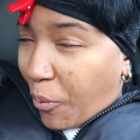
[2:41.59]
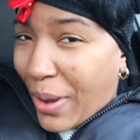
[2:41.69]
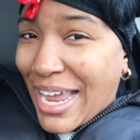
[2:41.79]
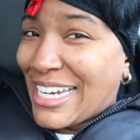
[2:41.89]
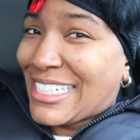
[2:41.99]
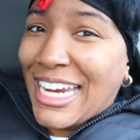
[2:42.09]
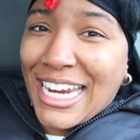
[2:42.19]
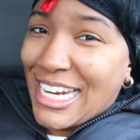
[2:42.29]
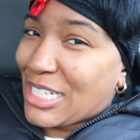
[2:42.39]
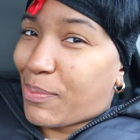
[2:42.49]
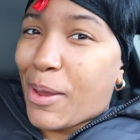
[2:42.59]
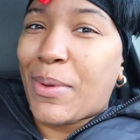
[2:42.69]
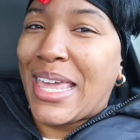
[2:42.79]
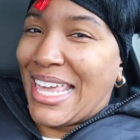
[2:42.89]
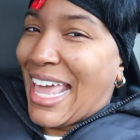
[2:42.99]
we ain't cheating this week.
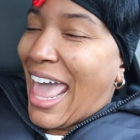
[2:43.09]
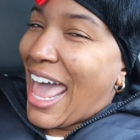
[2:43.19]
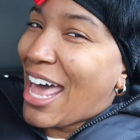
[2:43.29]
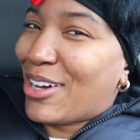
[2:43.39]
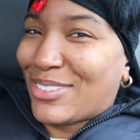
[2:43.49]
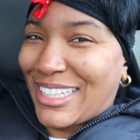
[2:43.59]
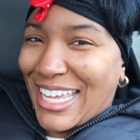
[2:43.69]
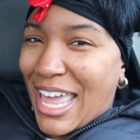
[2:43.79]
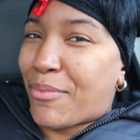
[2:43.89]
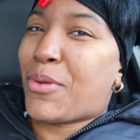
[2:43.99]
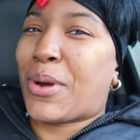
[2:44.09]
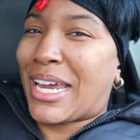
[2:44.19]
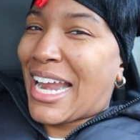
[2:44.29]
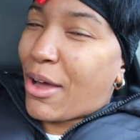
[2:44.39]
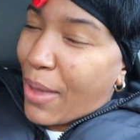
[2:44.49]
We eating healthy and we
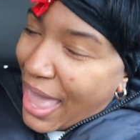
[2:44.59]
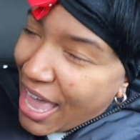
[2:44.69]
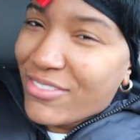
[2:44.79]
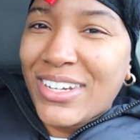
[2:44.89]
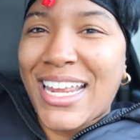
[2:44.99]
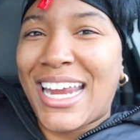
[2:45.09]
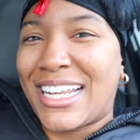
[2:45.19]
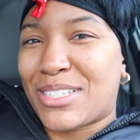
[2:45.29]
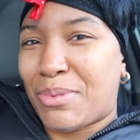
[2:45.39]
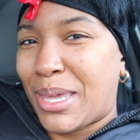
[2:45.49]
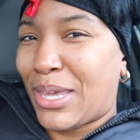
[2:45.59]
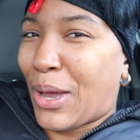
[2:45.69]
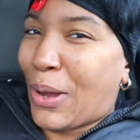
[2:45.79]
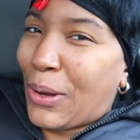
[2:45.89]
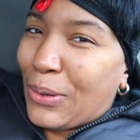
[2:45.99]
working out every day this week,
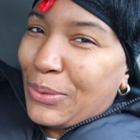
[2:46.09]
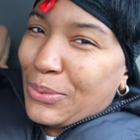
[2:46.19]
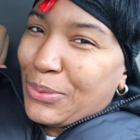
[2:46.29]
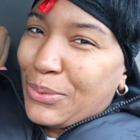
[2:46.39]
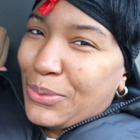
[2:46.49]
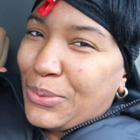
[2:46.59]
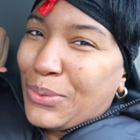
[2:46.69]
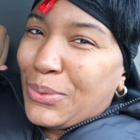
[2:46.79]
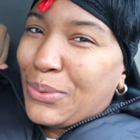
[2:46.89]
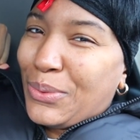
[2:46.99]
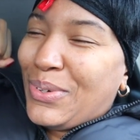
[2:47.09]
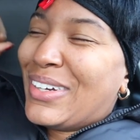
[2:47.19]
y'all. Ooh.